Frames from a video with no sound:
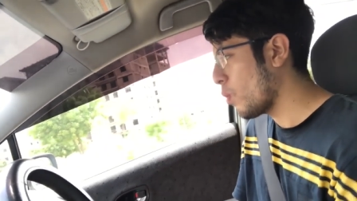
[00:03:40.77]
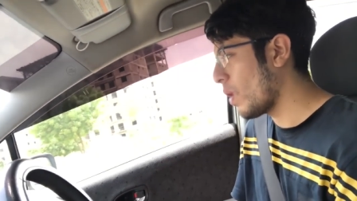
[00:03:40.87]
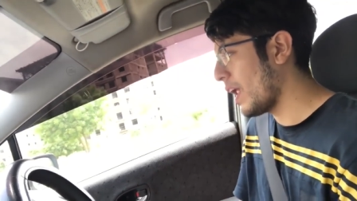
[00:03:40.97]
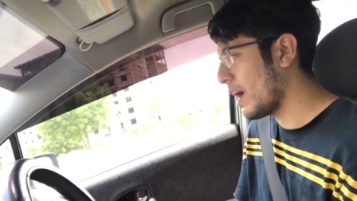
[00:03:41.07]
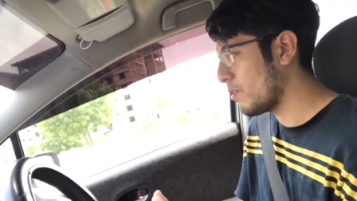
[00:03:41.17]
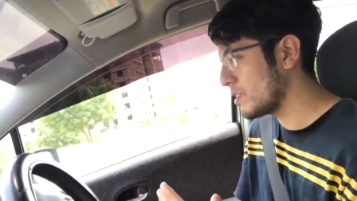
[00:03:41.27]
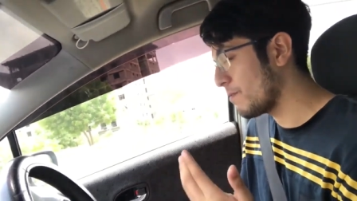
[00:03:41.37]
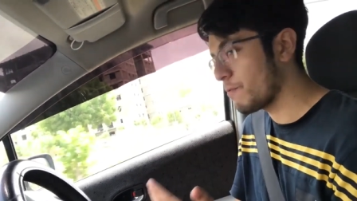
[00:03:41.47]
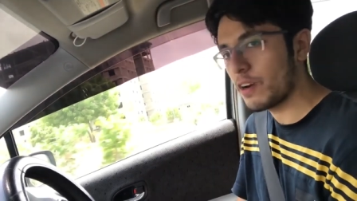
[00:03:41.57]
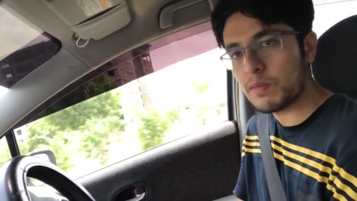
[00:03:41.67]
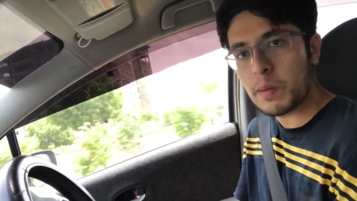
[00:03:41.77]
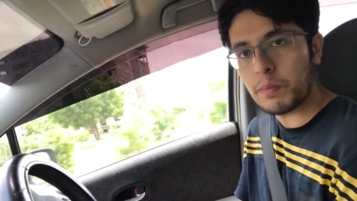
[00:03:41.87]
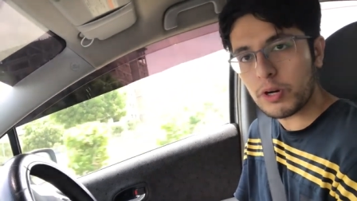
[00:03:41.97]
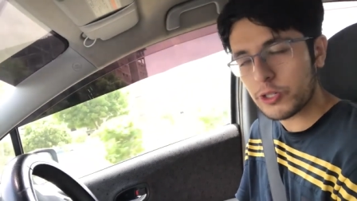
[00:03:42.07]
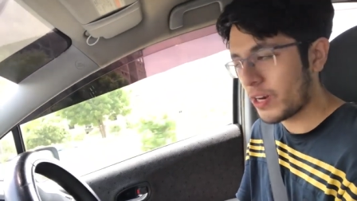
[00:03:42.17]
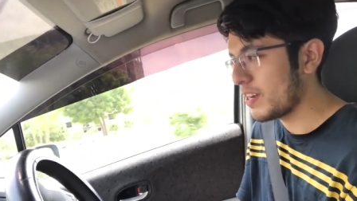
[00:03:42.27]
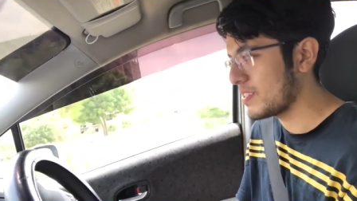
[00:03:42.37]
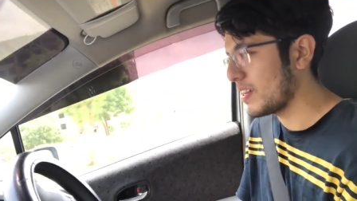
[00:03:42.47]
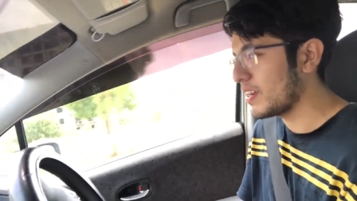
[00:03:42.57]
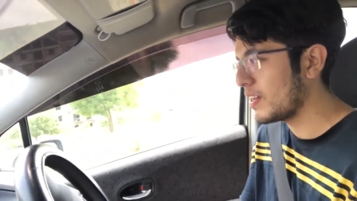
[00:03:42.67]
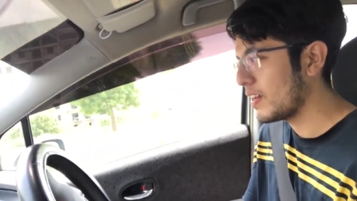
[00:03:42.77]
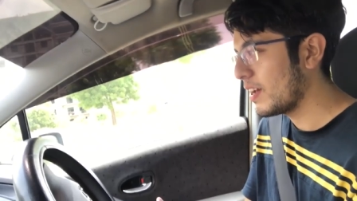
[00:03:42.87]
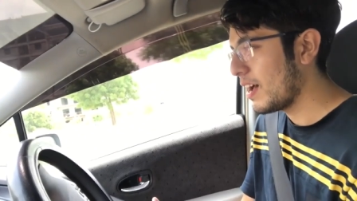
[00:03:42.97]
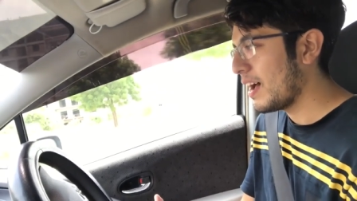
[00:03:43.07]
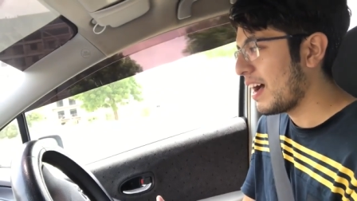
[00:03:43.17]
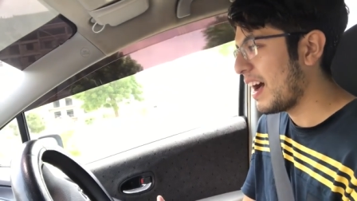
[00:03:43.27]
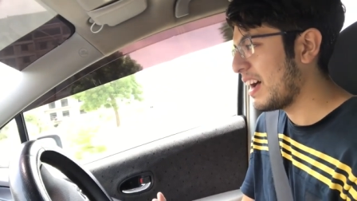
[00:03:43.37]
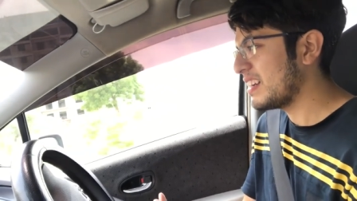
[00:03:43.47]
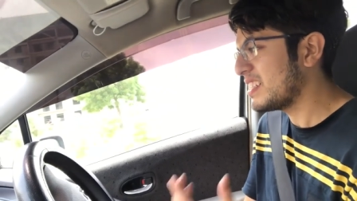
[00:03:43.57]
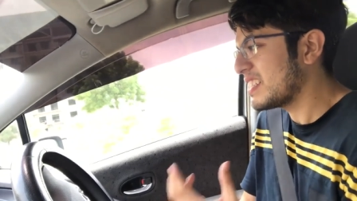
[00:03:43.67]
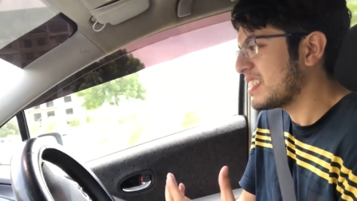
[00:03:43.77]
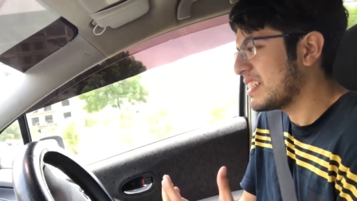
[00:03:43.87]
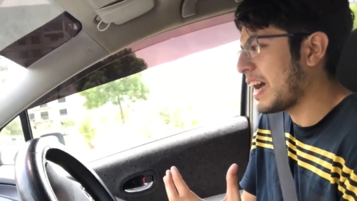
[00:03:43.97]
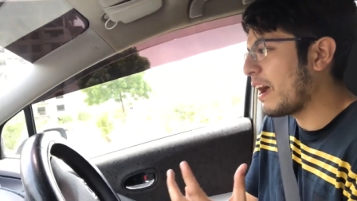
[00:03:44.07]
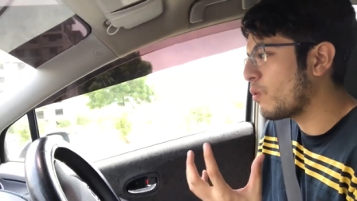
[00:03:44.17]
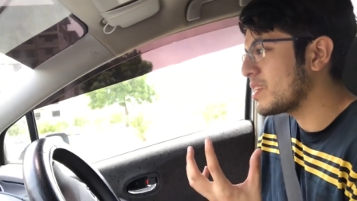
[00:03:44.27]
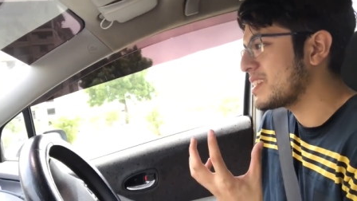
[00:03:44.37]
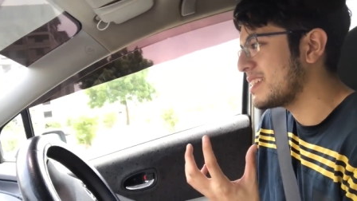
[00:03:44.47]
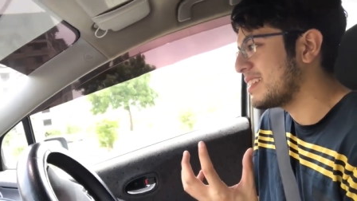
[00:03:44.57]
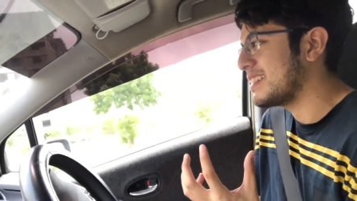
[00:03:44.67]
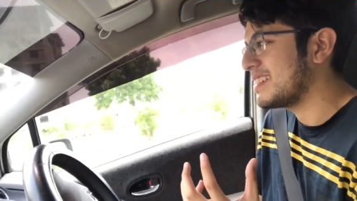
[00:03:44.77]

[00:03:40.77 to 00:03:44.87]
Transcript: while I was in front of my book trying to study. I just, I wasn't